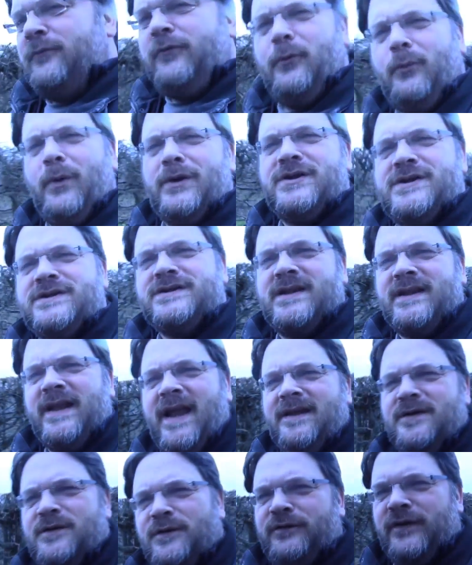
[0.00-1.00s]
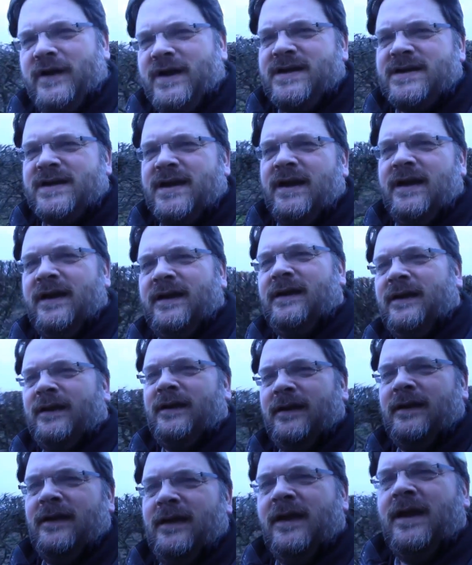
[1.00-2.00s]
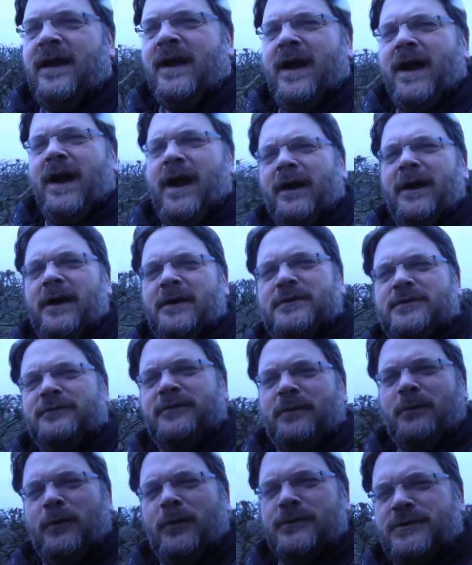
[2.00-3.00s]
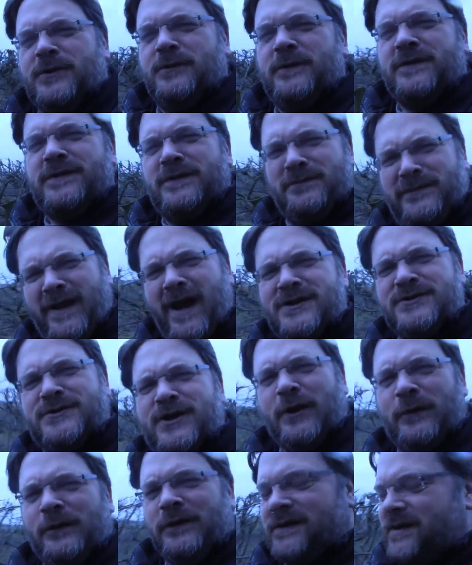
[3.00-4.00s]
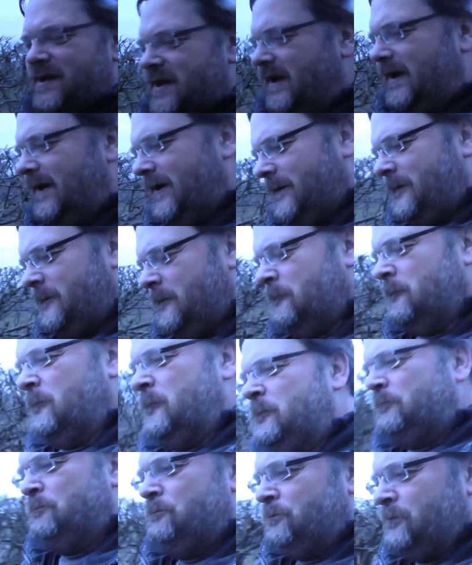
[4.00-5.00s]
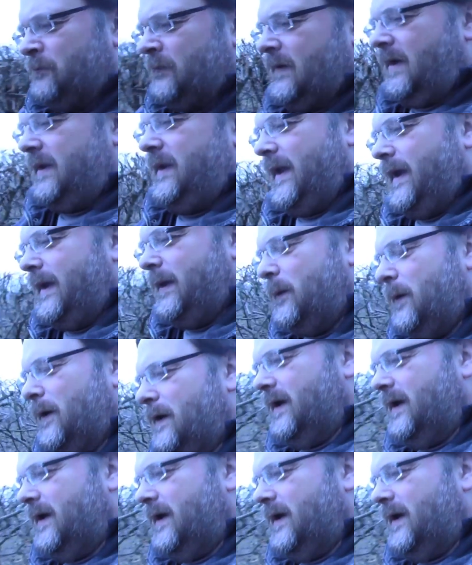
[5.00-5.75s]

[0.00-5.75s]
for watching to the end of this, I'm going to reward you with some dad jokes. Now,